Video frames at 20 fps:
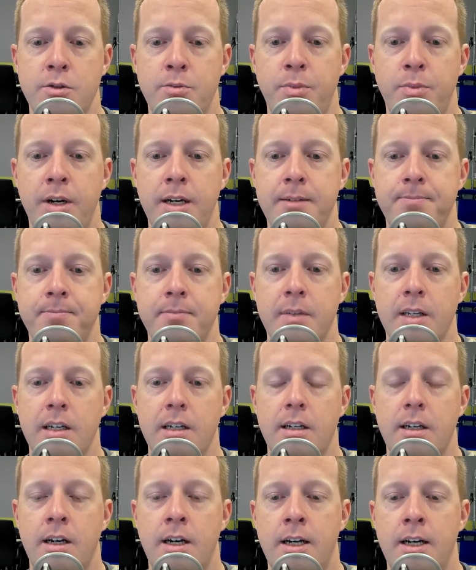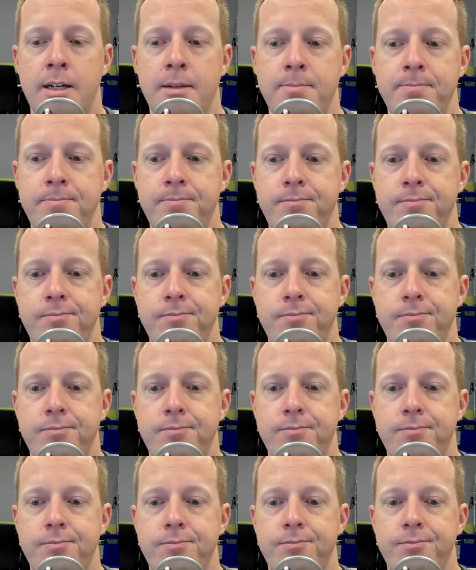But
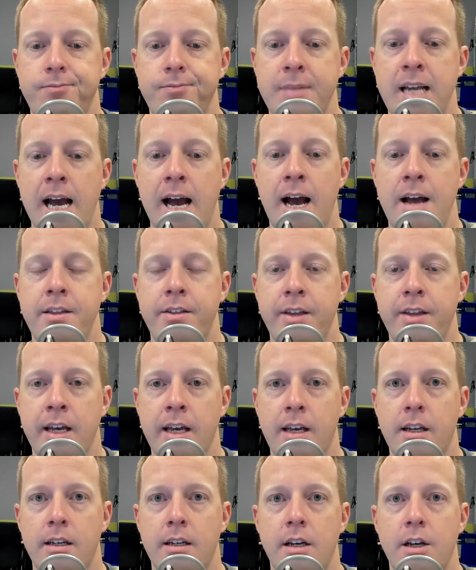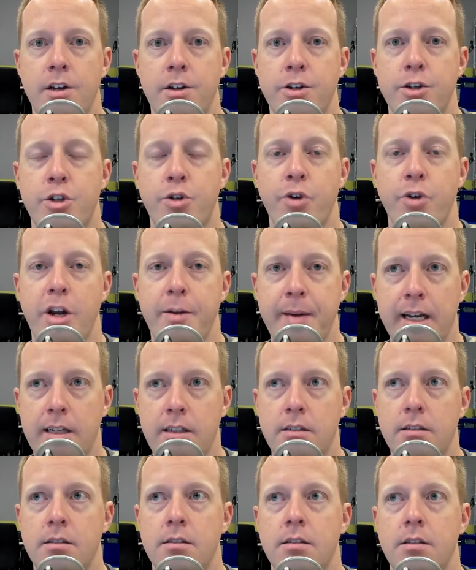yeah, I think streaming,